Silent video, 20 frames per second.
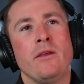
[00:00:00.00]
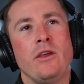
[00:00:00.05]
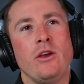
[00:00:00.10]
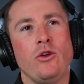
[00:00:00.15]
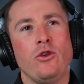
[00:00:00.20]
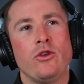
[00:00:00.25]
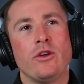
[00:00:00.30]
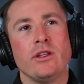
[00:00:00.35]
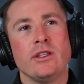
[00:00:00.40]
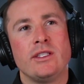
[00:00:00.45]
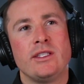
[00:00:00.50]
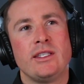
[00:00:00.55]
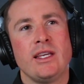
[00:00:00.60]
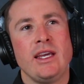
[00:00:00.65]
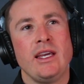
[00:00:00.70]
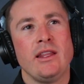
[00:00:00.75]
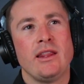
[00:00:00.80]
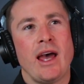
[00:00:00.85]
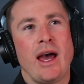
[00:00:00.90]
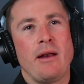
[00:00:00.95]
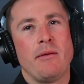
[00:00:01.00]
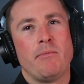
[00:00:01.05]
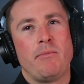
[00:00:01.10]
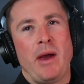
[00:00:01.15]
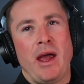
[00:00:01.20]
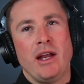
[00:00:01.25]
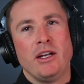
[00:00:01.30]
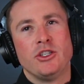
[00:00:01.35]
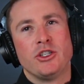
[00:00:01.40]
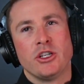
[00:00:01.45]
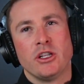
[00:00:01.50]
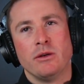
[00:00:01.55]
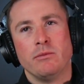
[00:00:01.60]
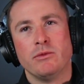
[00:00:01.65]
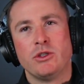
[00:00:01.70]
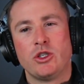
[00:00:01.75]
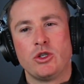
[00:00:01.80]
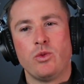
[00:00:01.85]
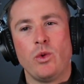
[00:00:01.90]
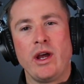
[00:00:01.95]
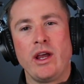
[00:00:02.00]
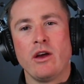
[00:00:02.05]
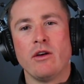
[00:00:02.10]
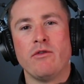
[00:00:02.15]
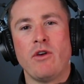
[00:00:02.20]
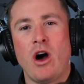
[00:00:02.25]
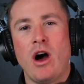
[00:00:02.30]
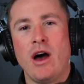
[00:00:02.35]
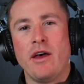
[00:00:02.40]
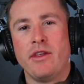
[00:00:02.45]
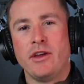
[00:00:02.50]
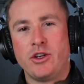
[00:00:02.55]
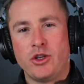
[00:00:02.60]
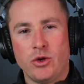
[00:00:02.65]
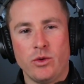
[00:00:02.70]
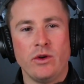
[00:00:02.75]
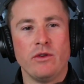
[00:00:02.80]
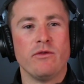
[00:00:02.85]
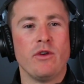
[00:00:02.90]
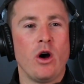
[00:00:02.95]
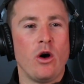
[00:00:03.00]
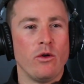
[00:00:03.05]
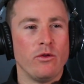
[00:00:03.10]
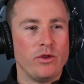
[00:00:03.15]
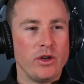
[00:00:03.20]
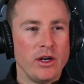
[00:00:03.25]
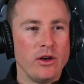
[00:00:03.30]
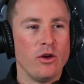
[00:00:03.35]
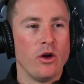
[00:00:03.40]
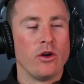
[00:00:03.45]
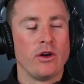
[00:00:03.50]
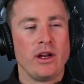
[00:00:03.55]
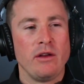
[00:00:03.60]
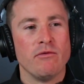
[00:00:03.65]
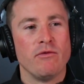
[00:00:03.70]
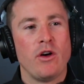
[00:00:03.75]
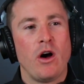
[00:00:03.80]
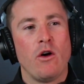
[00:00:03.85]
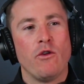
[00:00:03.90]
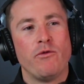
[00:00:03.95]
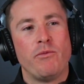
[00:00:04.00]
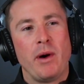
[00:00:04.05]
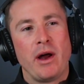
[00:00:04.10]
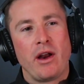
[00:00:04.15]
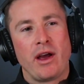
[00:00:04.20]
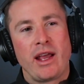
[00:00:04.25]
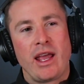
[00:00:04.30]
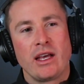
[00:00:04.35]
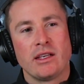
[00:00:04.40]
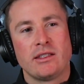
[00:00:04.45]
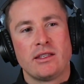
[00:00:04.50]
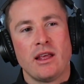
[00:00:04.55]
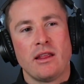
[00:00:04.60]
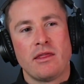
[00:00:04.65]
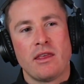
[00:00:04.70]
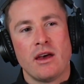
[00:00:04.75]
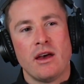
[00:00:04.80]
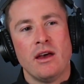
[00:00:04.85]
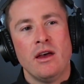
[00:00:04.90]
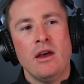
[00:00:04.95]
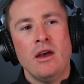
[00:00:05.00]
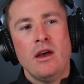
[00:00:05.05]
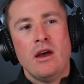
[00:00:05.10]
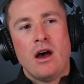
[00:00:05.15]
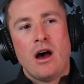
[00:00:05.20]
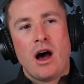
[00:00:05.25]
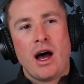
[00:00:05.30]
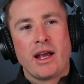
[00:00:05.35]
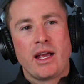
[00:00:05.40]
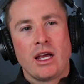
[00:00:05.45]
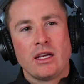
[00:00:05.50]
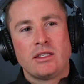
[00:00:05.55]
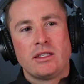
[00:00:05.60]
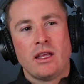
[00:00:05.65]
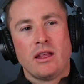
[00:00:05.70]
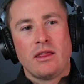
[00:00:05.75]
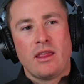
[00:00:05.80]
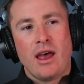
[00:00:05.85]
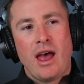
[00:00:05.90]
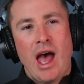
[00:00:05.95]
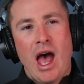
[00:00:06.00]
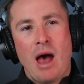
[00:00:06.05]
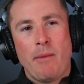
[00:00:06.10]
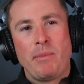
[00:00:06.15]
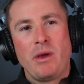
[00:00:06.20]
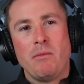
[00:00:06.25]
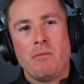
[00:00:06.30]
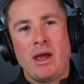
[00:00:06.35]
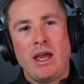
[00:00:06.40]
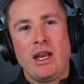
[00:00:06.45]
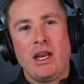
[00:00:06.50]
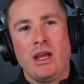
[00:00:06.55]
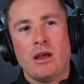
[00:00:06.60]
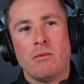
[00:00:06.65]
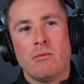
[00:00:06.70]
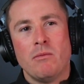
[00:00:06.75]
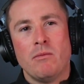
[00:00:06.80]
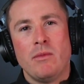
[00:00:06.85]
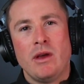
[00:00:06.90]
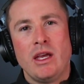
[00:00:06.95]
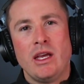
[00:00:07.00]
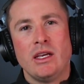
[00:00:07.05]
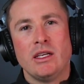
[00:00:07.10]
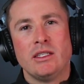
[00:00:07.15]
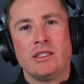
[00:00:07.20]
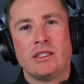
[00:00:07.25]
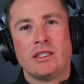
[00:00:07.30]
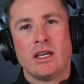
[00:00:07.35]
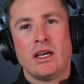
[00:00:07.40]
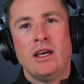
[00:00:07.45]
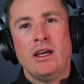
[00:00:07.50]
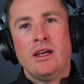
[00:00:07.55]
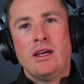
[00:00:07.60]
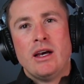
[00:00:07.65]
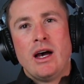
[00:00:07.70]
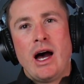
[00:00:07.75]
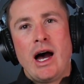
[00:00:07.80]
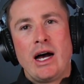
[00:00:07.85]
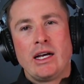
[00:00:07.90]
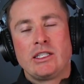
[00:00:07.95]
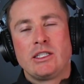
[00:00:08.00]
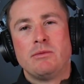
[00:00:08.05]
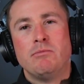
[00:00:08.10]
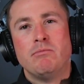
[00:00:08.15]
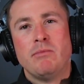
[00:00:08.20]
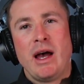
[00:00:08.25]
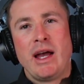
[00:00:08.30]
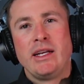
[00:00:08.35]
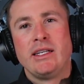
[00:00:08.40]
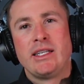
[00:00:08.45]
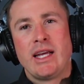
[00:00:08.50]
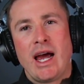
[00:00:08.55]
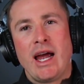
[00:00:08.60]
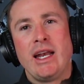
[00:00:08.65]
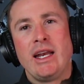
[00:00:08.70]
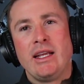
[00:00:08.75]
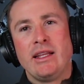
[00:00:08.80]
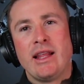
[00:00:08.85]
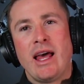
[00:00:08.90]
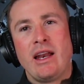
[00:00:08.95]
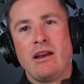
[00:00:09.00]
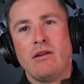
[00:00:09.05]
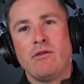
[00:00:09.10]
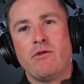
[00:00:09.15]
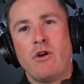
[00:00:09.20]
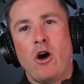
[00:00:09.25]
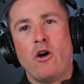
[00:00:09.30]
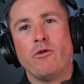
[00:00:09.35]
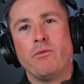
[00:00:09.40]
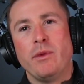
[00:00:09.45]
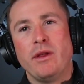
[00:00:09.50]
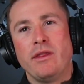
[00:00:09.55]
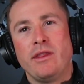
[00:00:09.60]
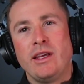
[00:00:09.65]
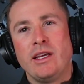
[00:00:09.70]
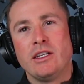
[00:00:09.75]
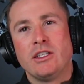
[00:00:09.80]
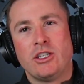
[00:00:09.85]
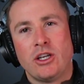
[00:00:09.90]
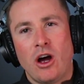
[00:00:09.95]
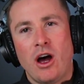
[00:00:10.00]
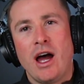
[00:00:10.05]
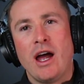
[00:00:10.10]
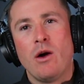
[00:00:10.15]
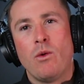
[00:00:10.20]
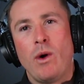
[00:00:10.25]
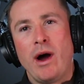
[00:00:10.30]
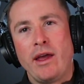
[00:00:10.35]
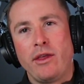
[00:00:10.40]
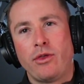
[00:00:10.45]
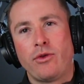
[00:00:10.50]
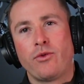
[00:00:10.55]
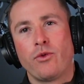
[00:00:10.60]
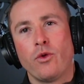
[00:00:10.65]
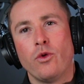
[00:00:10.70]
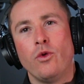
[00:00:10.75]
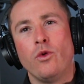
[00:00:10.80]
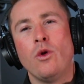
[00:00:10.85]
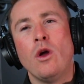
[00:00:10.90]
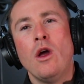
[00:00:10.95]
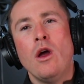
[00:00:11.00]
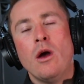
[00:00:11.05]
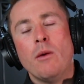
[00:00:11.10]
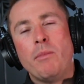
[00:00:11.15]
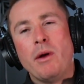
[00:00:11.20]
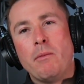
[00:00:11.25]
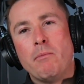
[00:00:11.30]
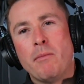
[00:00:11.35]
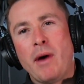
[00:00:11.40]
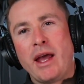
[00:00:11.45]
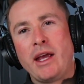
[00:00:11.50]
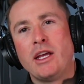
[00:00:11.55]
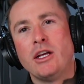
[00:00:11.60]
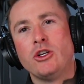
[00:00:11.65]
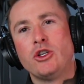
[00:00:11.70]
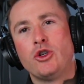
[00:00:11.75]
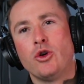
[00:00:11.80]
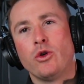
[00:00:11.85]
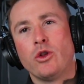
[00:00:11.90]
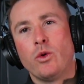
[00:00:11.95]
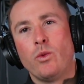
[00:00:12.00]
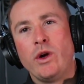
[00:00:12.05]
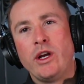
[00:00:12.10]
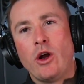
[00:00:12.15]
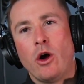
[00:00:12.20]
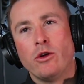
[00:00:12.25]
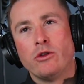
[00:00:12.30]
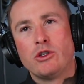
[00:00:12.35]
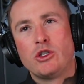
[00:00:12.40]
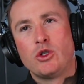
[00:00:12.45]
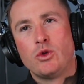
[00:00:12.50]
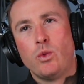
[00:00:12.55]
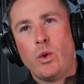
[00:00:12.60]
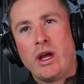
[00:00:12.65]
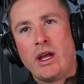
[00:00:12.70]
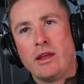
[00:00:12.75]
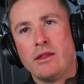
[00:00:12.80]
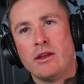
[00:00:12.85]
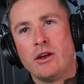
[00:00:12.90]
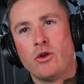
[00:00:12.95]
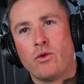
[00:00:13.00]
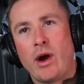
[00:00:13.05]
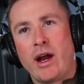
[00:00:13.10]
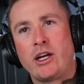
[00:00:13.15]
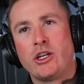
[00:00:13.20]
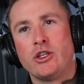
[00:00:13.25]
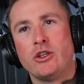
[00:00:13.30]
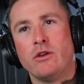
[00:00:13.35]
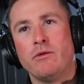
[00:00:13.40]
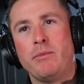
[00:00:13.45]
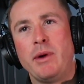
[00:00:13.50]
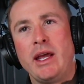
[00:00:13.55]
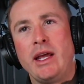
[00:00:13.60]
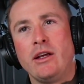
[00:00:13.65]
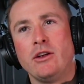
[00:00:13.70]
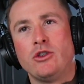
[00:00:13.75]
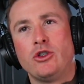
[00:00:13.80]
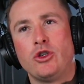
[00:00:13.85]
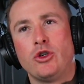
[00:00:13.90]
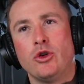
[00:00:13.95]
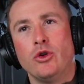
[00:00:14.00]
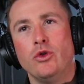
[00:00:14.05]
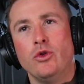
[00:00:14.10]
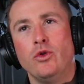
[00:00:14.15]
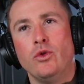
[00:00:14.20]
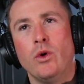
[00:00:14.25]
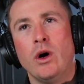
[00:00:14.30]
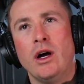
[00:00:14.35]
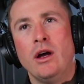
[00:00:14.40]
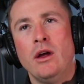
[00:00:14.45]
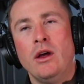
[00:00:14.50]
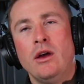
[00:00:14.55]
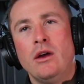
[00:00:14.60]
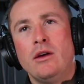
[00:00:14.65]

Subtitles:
that you can see that pendulum swing of either too involved and not involved. But I guess that the happy medium is us maintaining that involvement the entire way through, but making sure that we don't swing in the direction of being too,